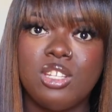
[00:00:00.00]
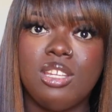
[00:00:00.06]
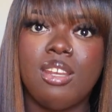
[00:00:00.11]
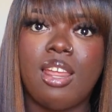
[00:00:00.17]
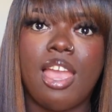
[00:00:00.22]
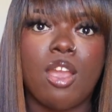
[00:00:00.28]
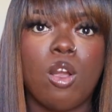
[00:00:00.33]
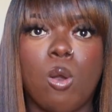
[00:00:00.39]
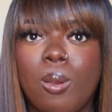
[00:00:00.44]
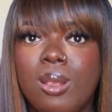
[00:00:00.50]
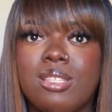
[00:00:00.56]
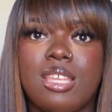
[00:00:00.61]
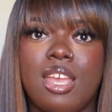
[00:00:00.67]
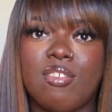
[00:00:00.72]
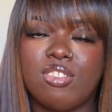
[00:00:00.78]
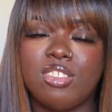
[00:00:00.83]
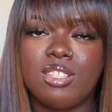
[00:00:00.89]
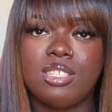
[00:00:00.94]
I always
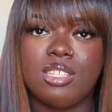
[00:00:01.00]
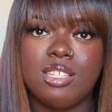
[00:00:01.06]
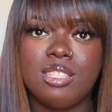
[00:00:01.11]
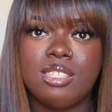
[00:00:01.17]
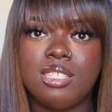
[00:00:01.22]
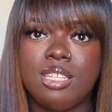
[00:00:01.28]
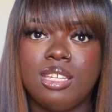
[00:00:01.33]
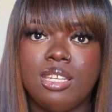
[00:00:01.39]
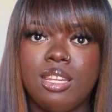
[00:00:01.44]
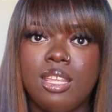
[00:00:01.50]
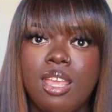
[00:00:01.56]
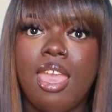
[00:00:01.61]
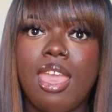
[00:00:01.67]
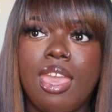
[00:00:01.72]
have to tint it,